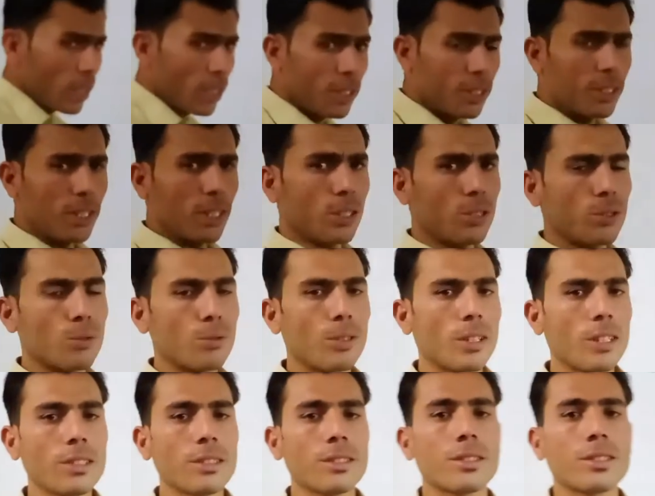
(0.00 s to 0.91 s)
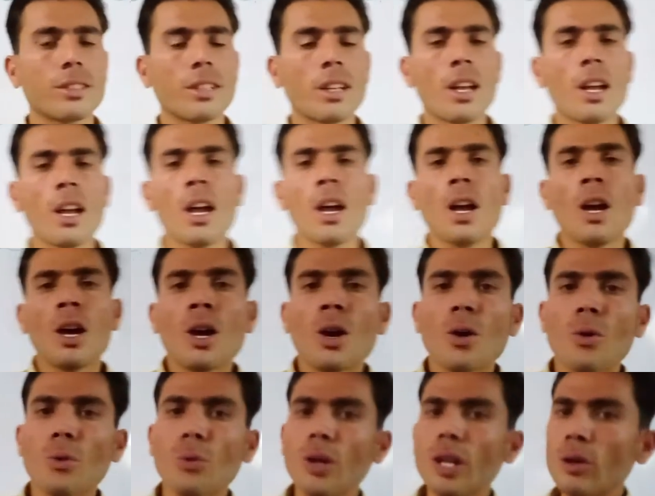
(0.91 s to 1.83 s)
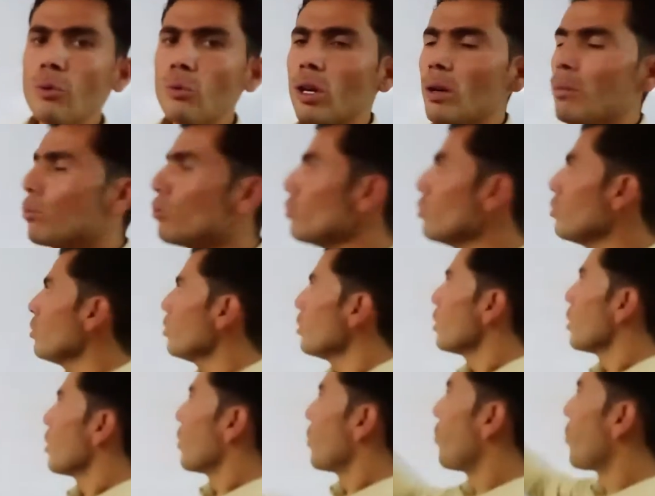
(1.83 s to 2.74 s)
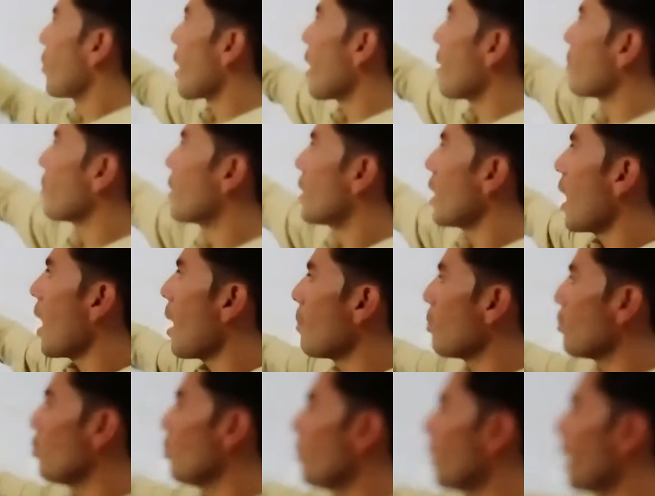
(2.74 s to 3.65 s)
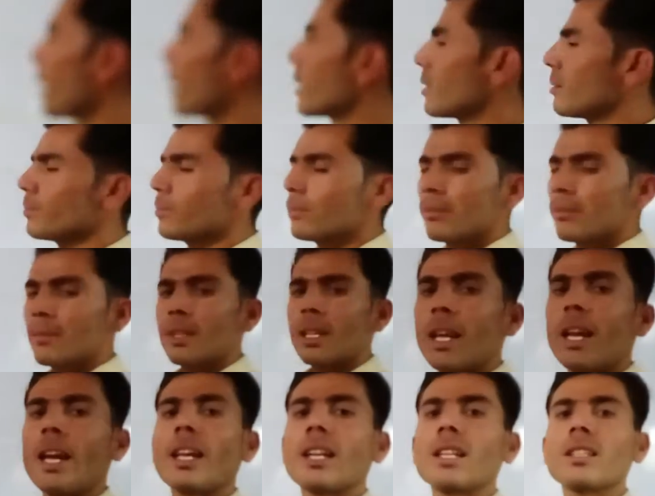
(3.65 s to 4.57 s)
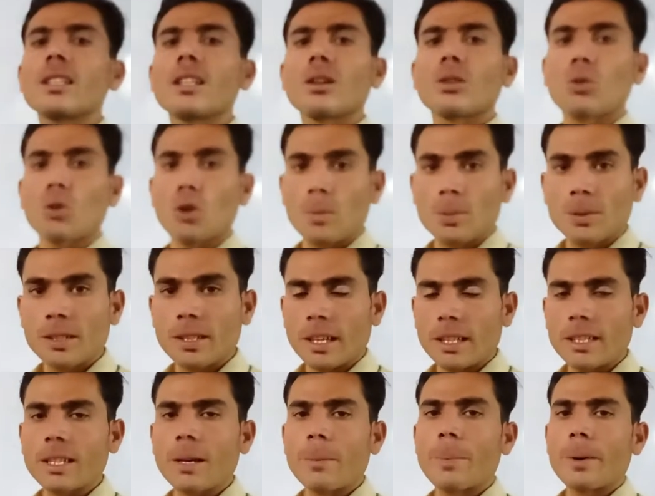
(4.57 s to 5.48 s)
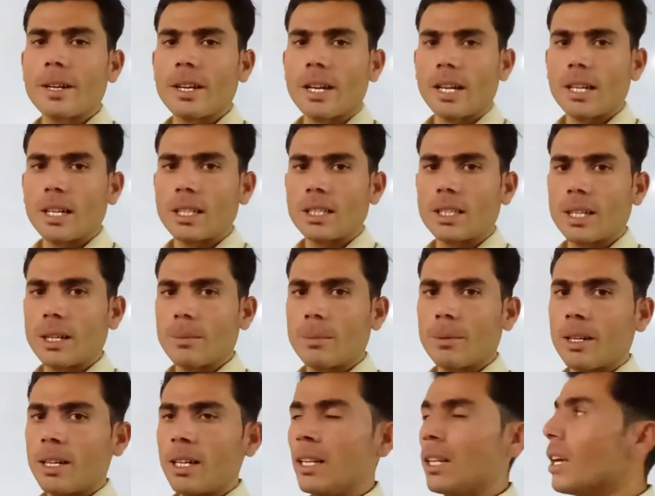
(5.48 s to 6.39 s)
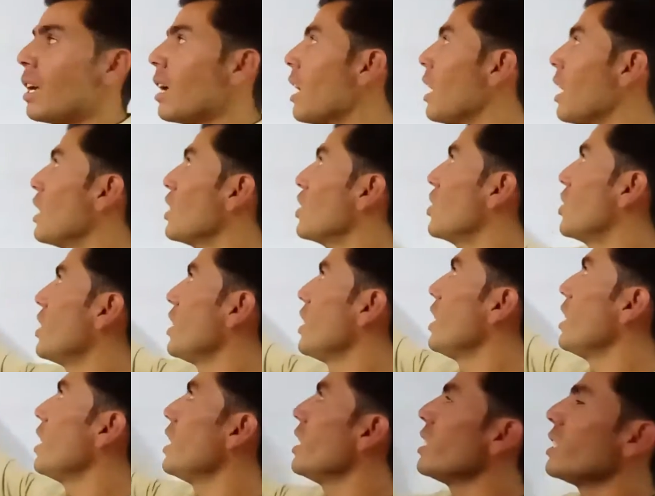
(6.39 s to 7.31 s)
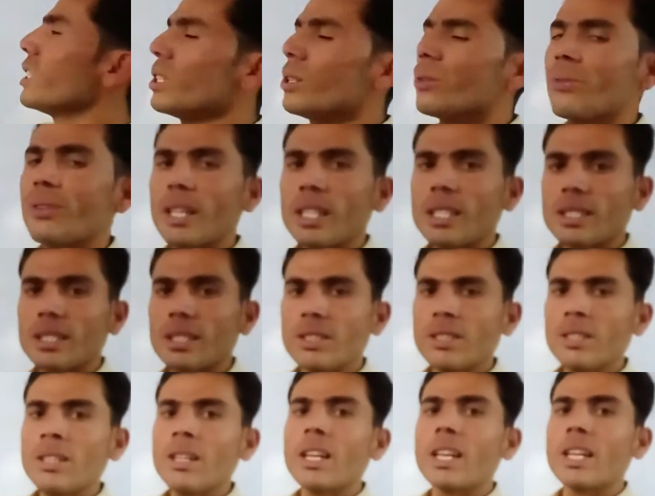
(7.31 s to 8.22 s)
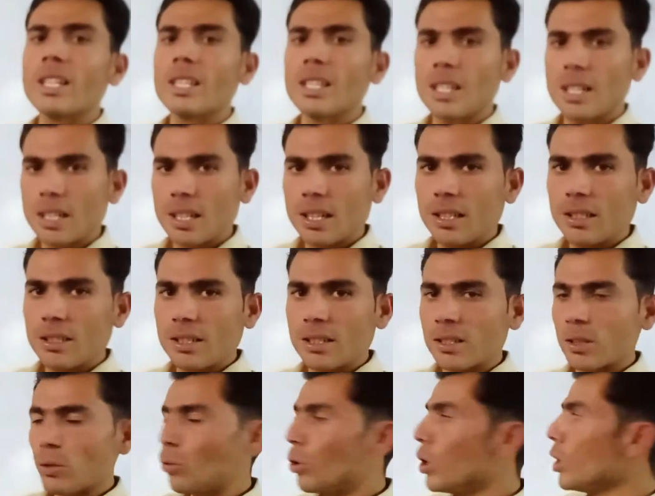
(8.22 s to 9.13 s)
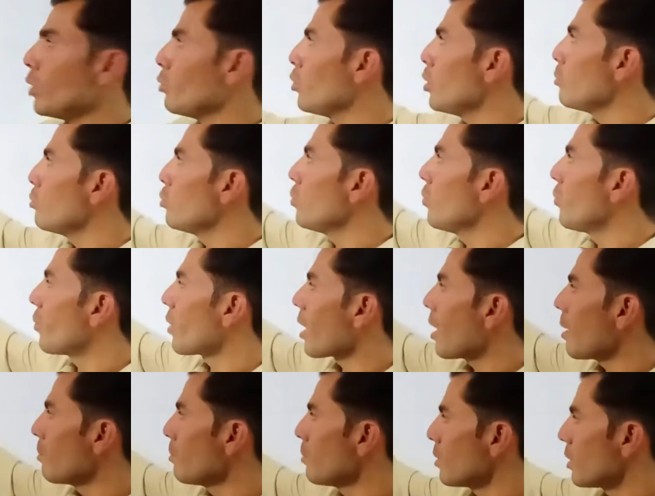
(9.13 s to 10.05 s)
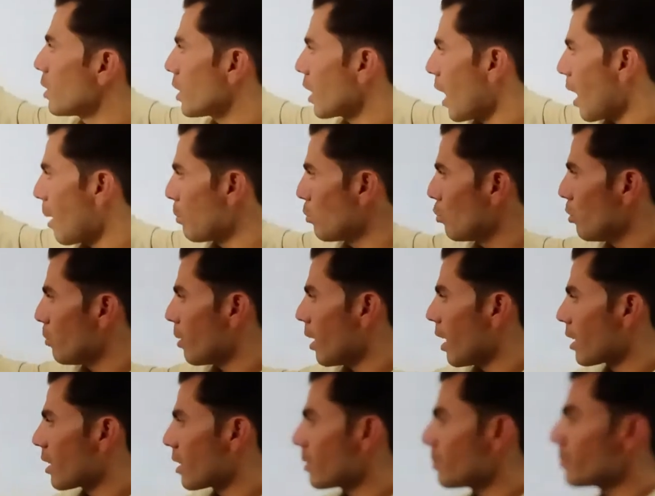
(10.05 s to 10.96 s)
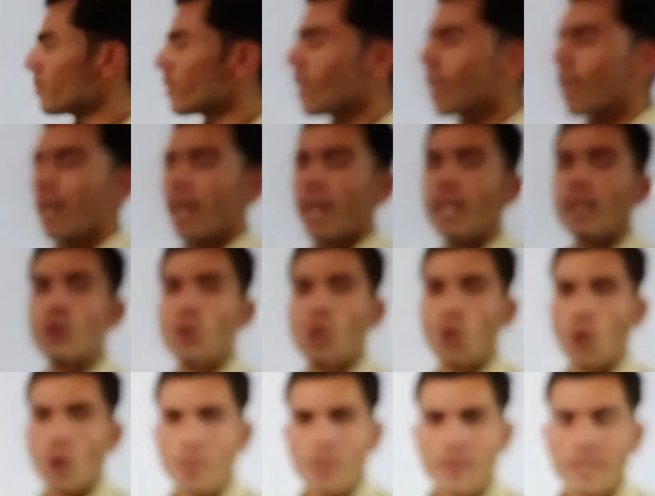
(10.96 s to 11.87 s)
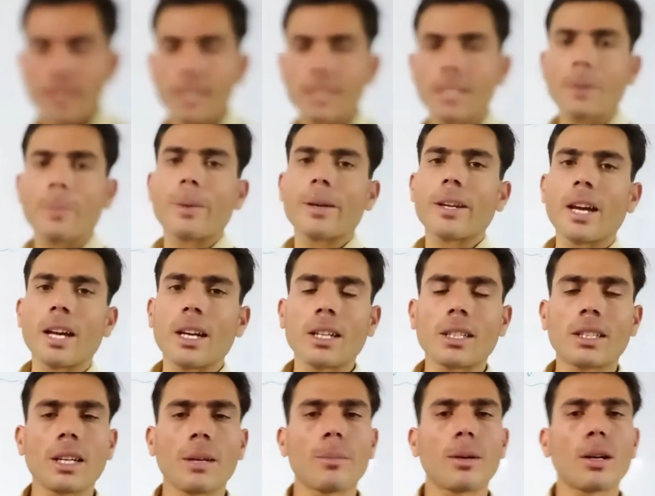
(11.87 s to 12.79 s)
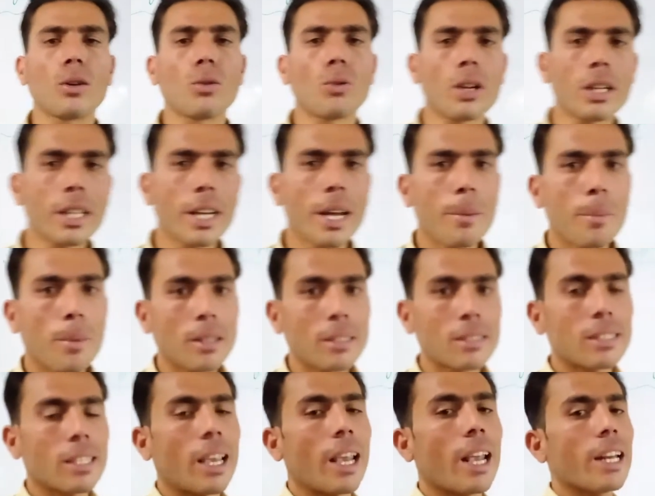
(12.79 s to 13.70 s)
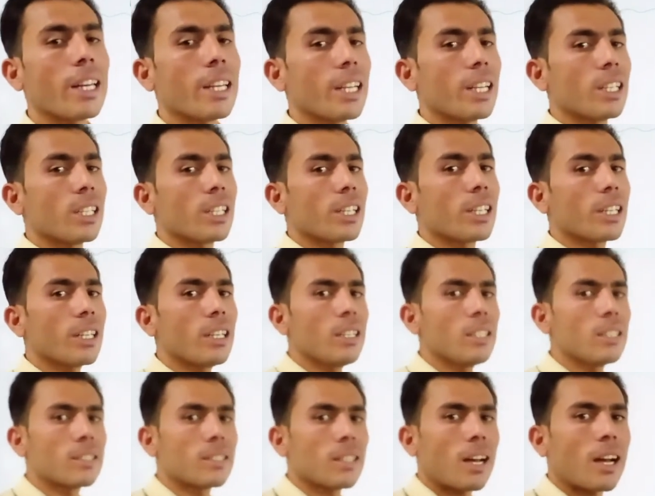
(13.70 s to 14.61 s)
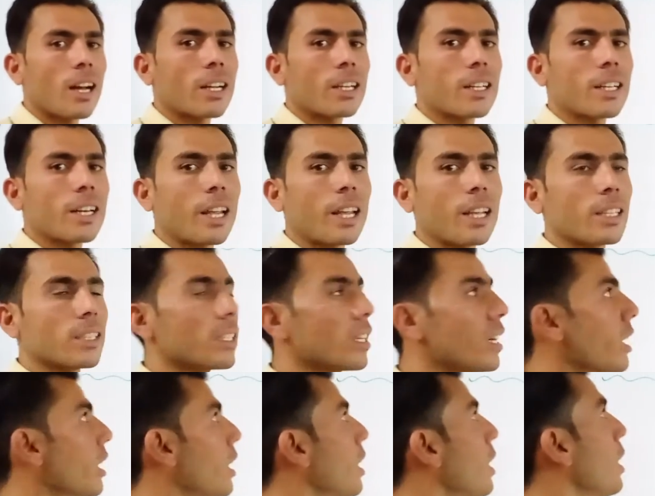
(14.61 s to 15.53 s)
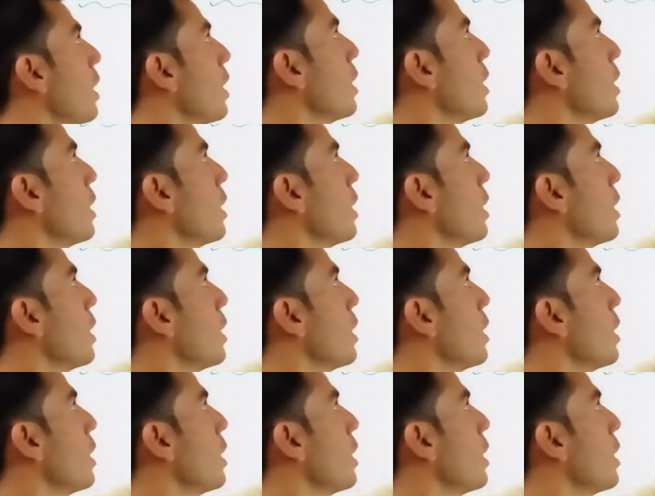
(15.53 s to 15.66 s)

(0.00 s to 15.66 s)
Dear students, when we move from top to bottom in the groups in the periodic table, shielding effect increases. When we move from top to bottom in groups in the periodic table, what happens? An increase occur in the